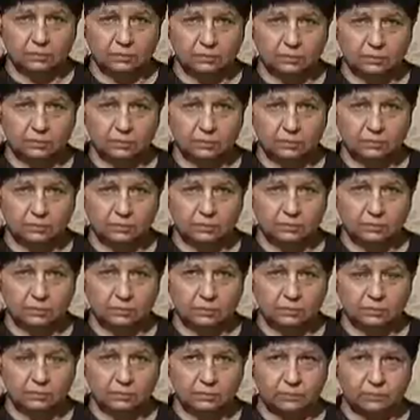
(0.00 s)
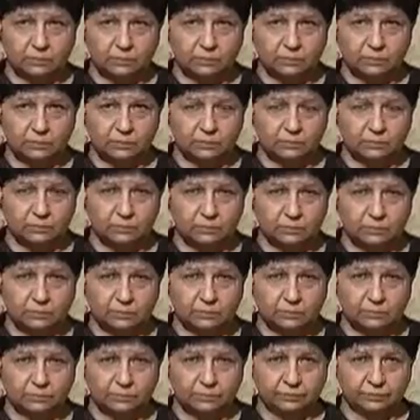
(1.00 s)

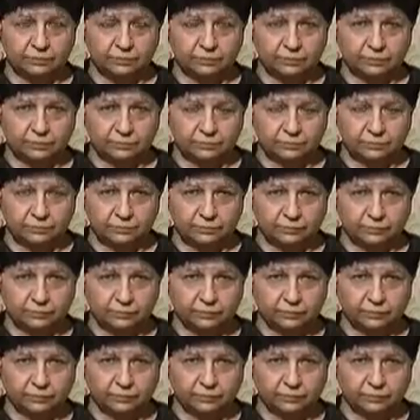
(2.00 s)
(silent)